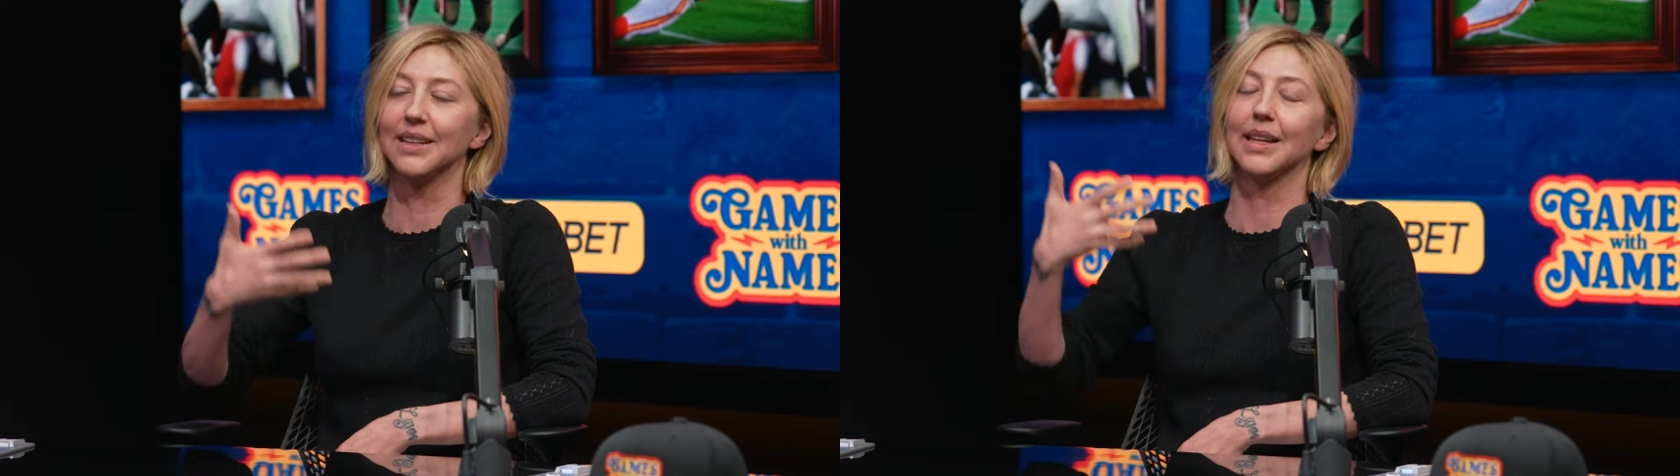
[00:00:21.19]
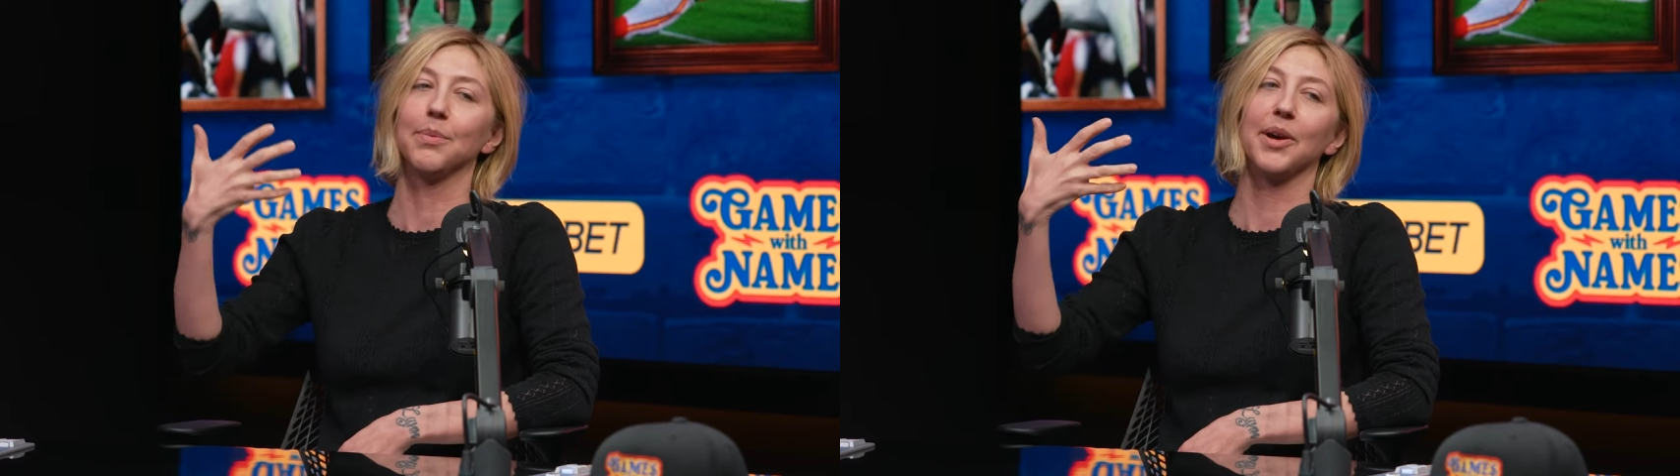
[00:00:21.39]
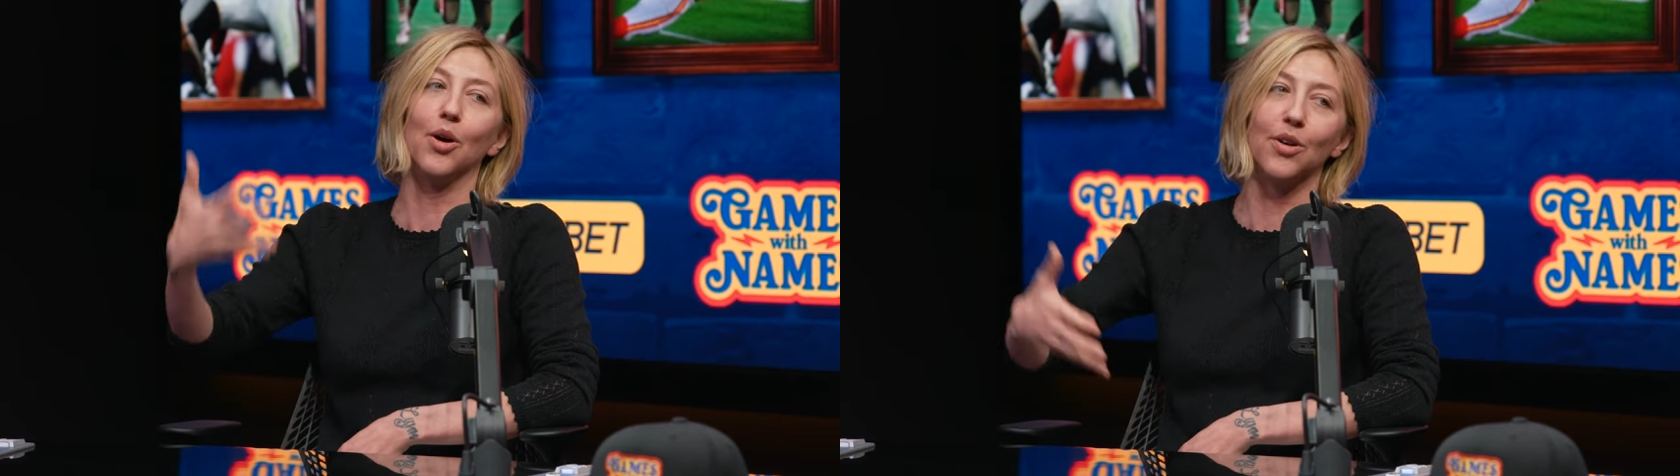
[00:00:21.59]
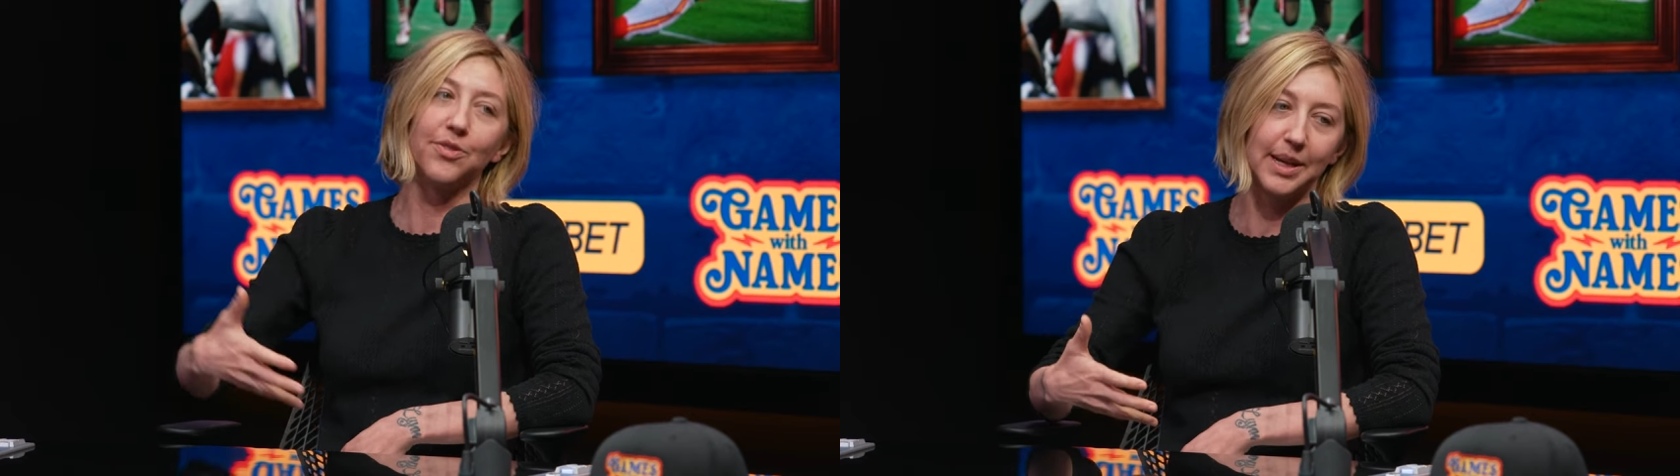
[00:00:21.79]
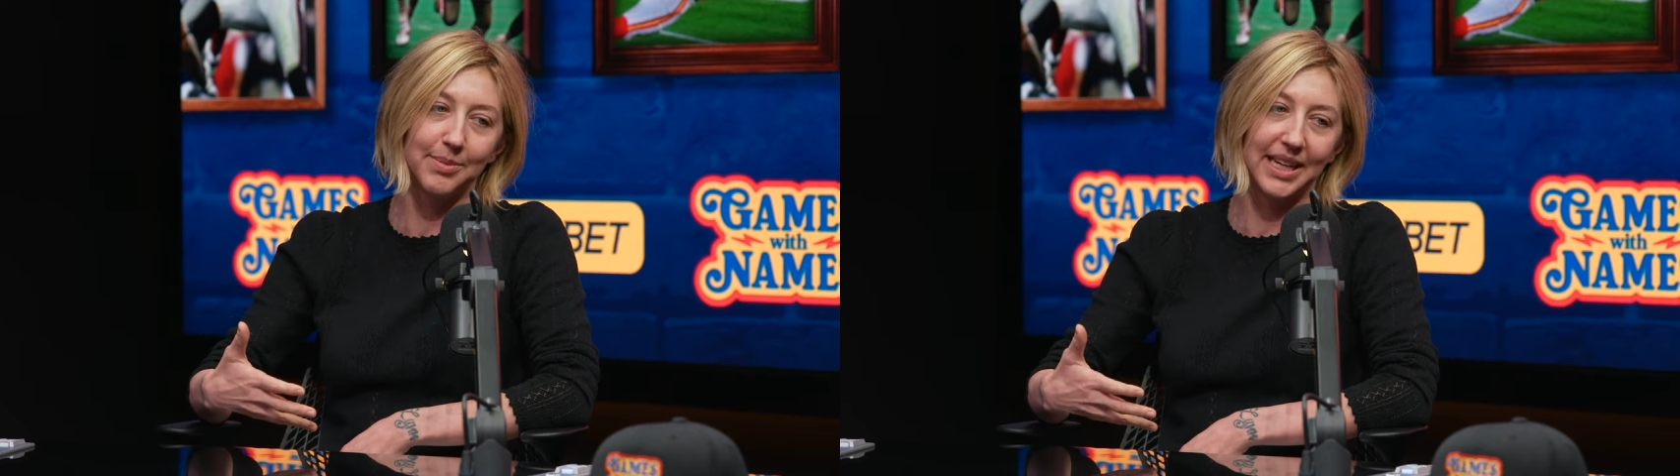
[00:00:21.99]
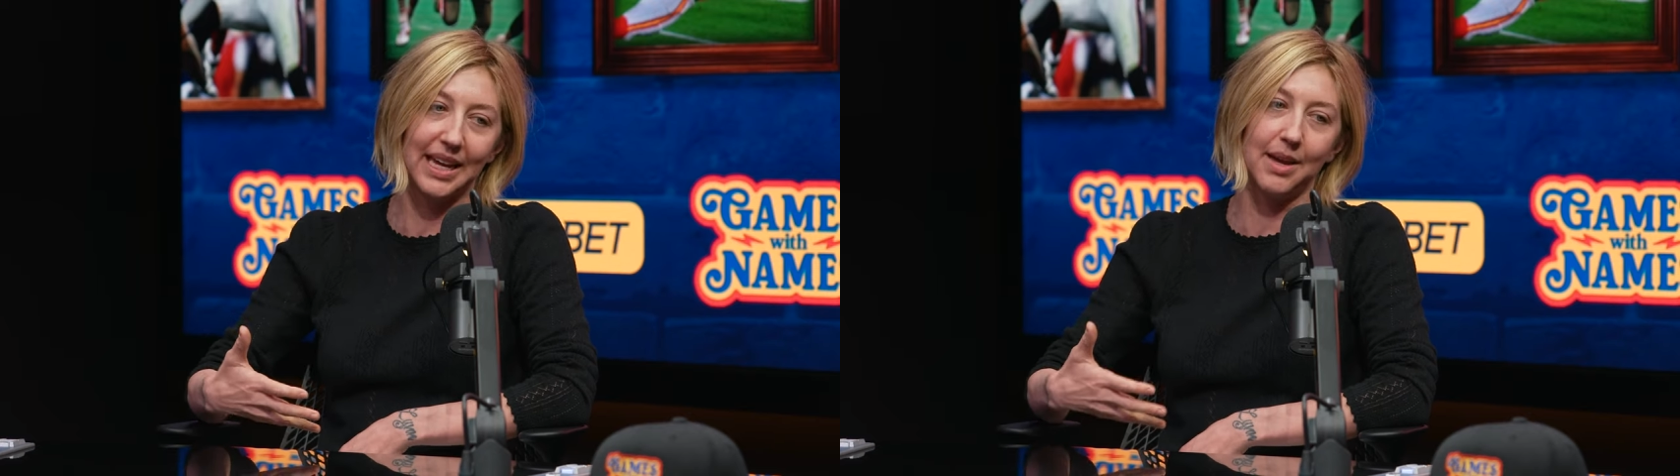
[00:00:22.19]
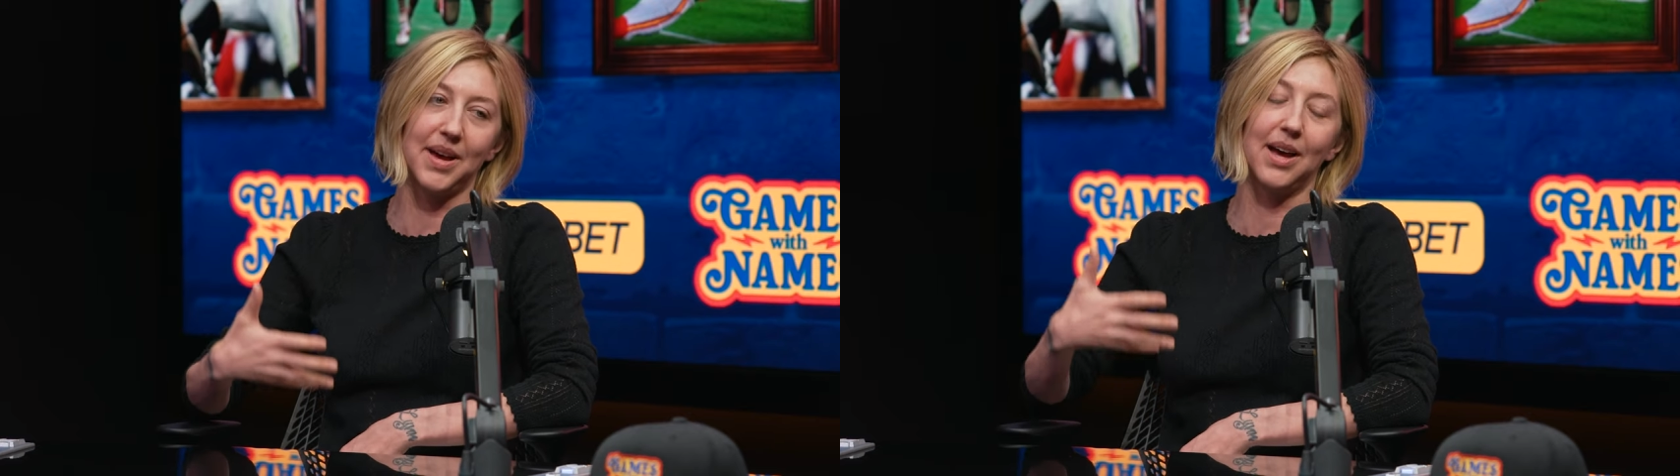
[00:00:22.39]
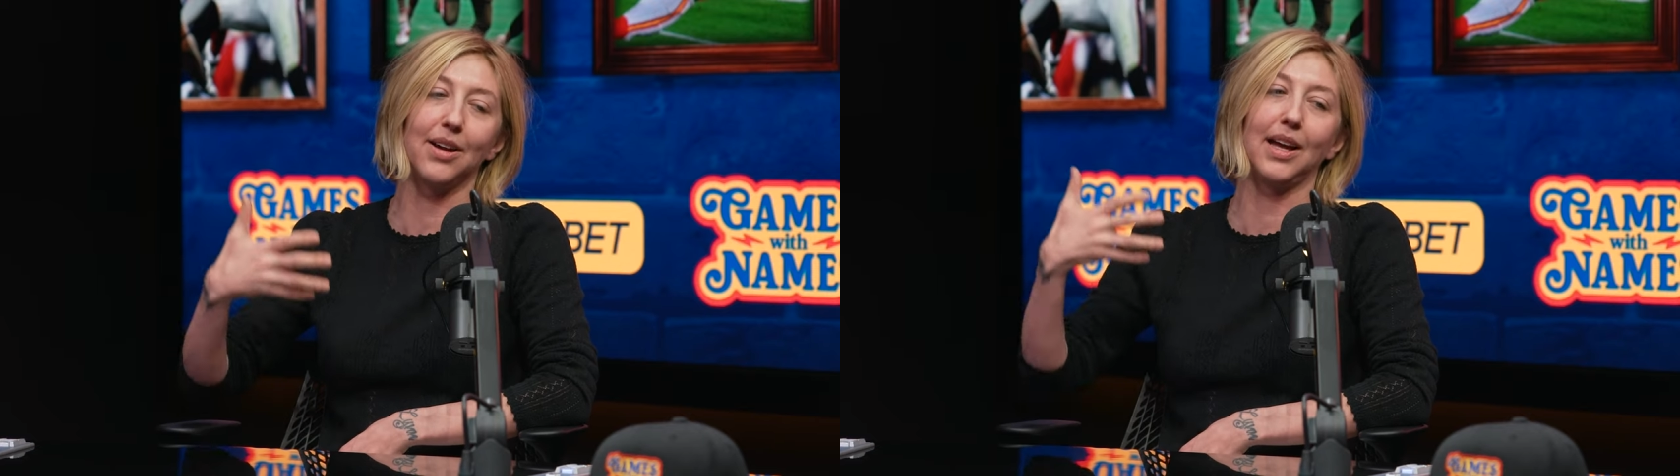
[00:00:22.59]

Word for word: Like, my whole family came out.